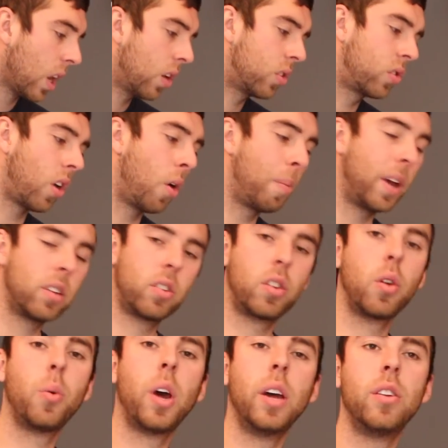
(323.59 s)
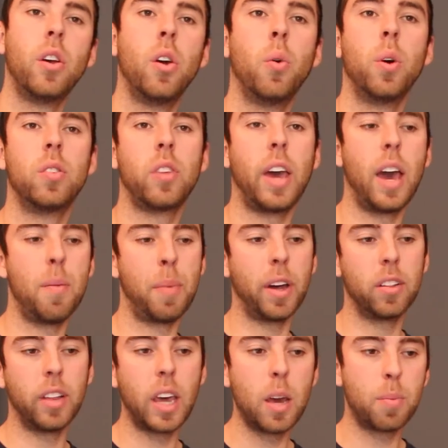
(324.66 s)
So basically what I do once I have my
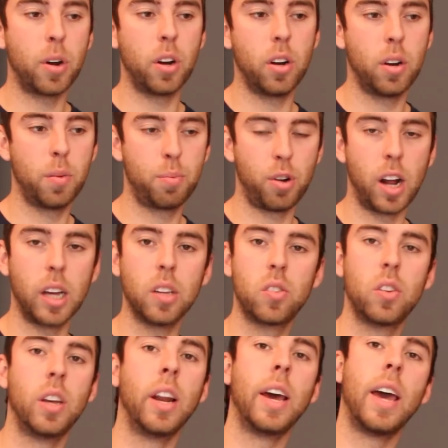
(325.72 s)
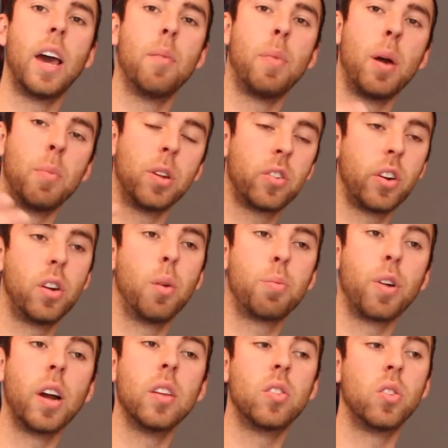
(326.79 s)
labor price and I have my material
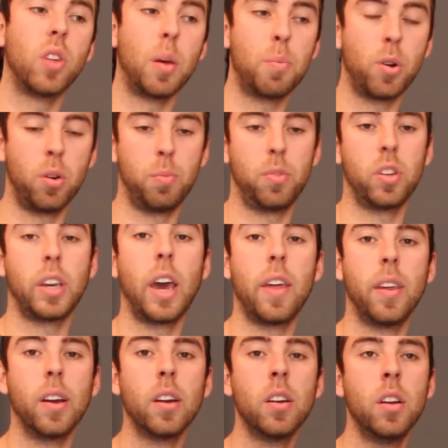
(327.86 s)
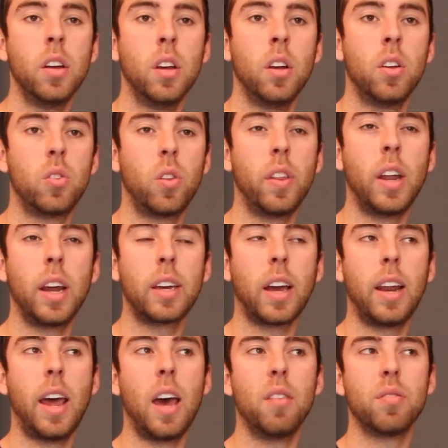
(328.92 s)
prices, I put them together. So then I
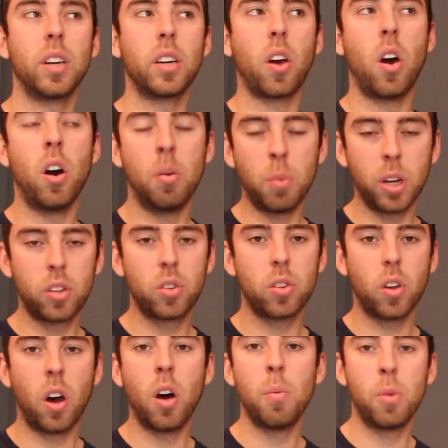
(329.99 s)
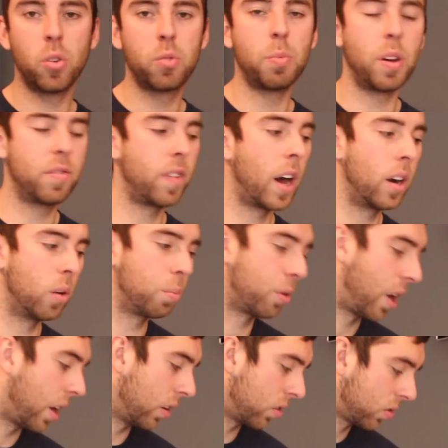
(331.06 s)
kind of have like almost my final
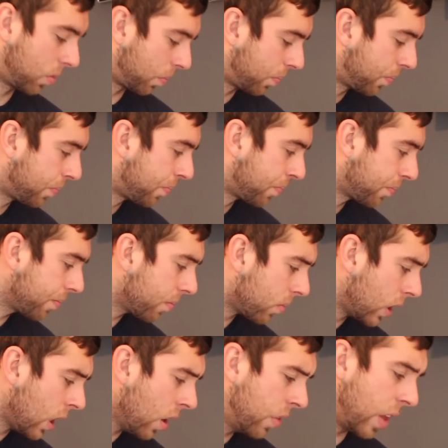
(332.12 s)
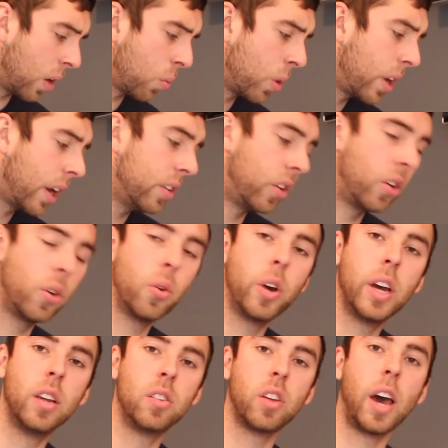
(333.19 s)
price. Then what I do
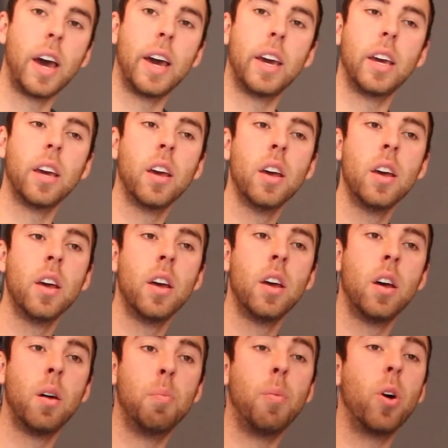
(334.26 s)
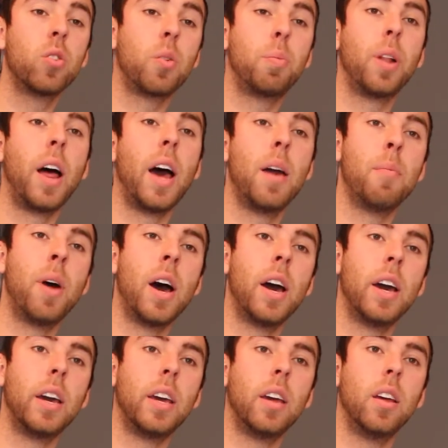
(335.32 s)
is I multiply
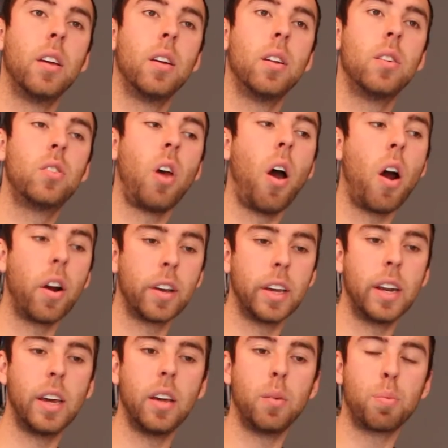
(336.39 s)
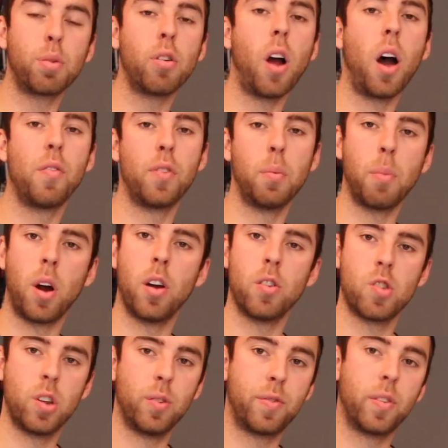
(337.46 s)
my targeted profit
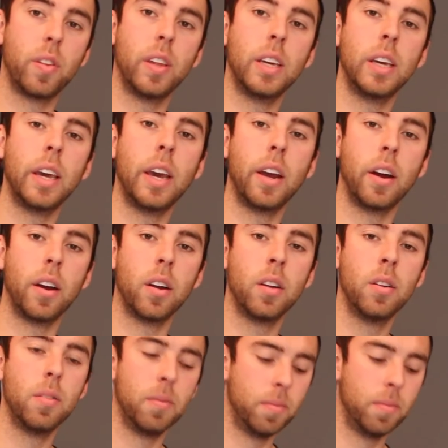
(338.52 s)
margin for the year,